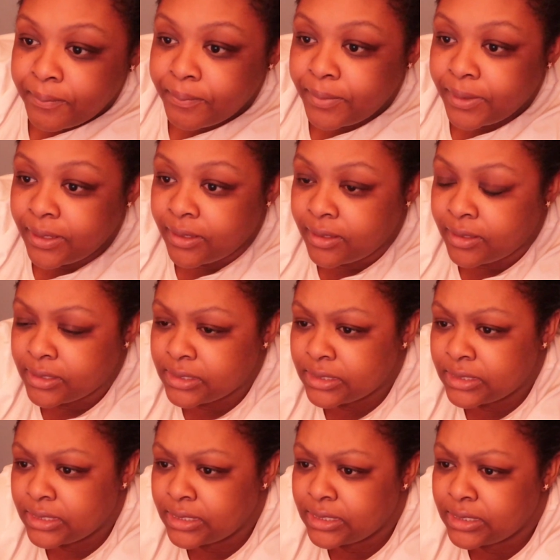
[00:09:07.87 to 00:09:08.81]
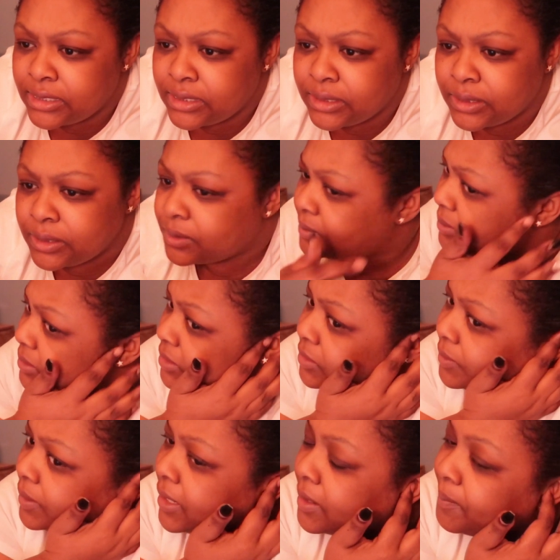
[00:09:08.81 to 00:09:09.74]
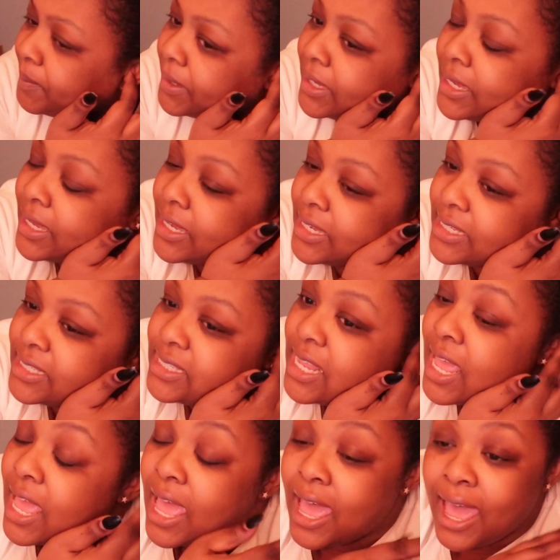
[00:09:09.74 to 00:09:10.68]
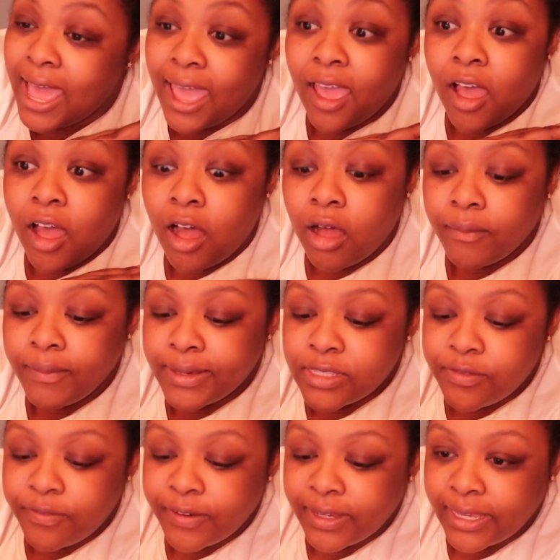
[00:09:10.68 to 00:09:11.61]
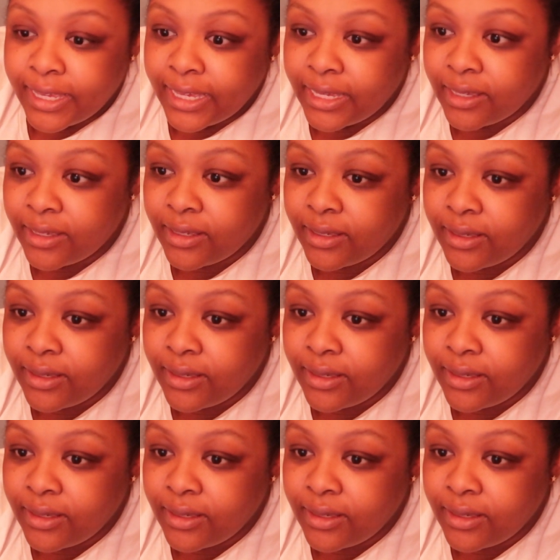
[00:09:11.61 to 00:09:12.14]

bill really quick because I always forget